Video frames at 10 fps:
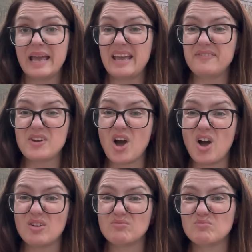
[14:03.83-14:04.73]
if
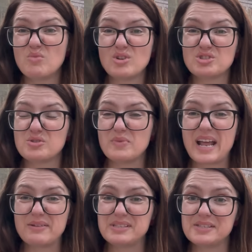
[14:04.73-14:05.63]
not, watch someone
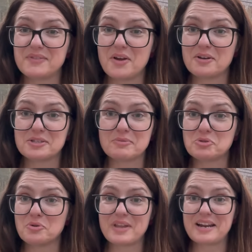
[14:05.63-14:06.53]
else's vlog because I'm
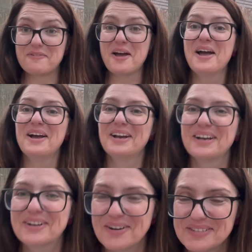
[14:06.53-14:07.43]
sure they'll have
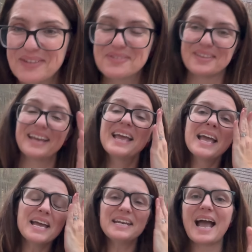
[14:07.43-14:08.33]
covered everything.
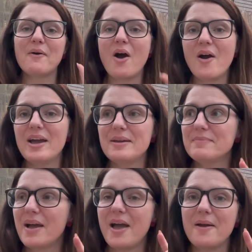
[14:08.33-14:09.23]
Now
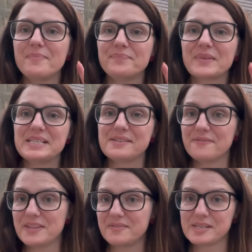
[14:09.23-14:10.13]
it's the
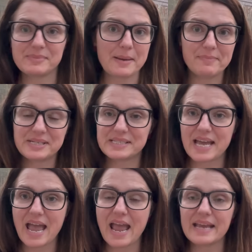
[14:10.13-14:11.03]
5th of September
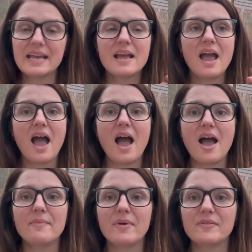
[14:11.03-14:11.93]
today.
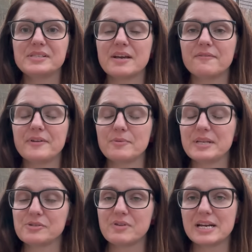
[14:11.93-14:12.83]
Obviously I filmed
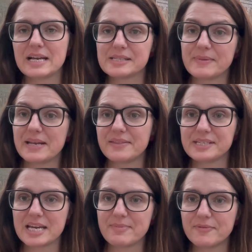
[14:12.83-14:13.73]
this really last minute the
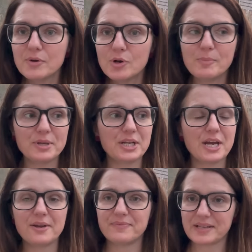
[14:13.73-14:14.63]
day before, but you
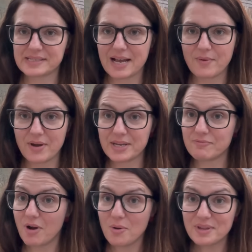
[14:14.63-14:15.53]
know, that's how I
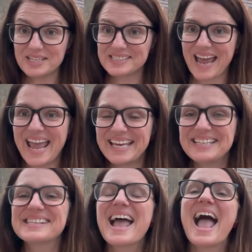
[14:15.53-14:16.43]
roll these
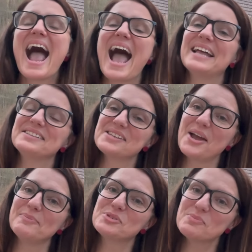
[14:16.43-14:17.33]
days.
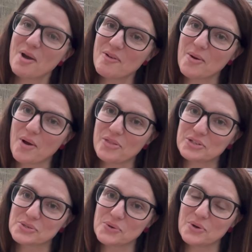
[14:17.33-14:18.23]
And tomorrow on the
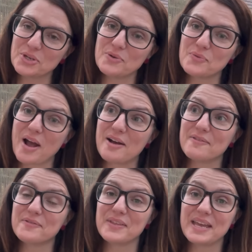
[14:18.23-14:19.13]
tour you
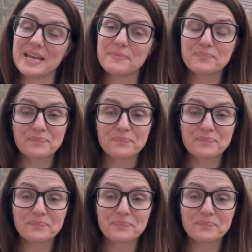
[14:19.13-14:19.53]
have the